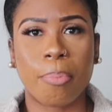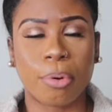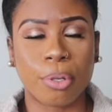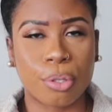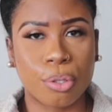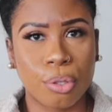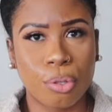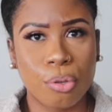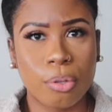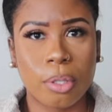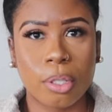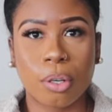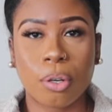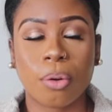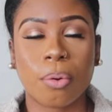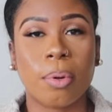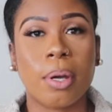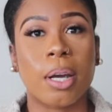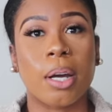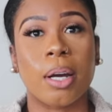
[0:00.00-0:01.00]
pursued the
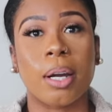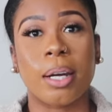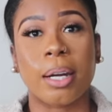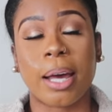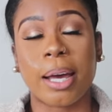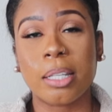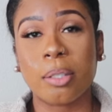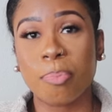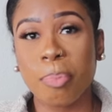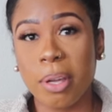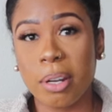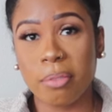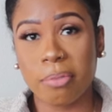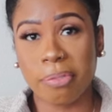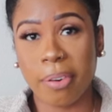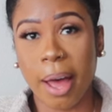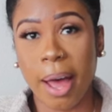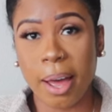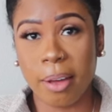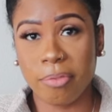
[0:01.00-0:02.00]
career and I spent
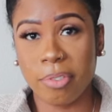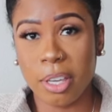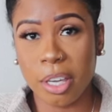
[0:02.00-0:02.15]
five